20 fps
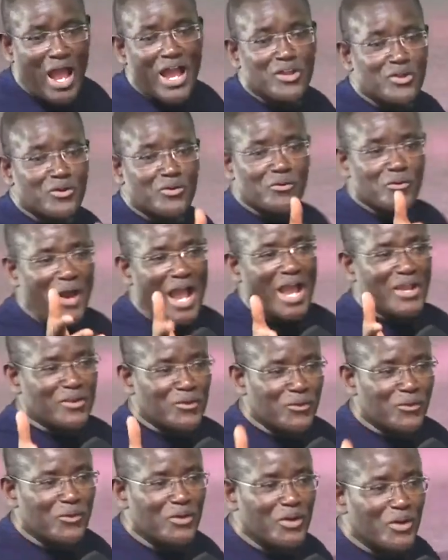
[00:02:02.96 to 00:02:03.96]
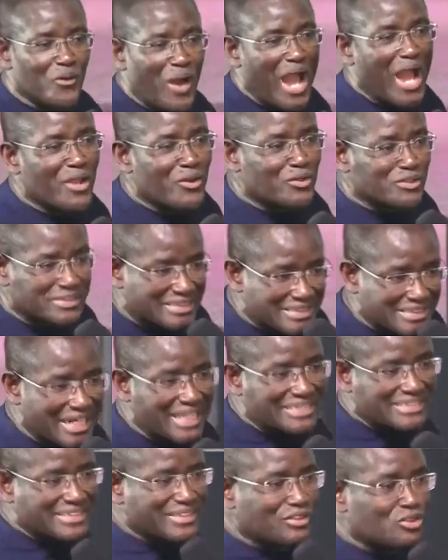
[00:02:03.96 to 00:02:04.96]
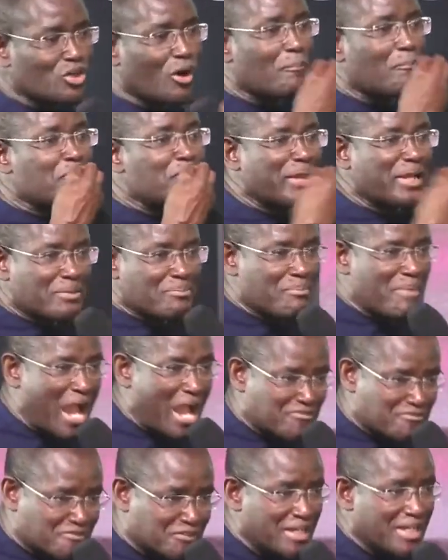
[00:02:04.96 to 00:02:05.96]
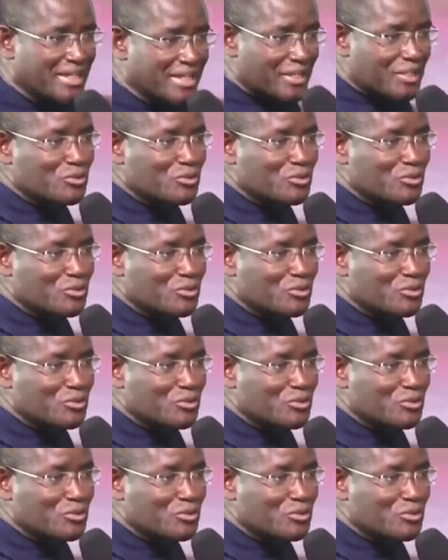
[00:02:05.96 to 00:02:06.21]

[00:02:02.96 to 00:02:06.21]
why are you stretching your big mouth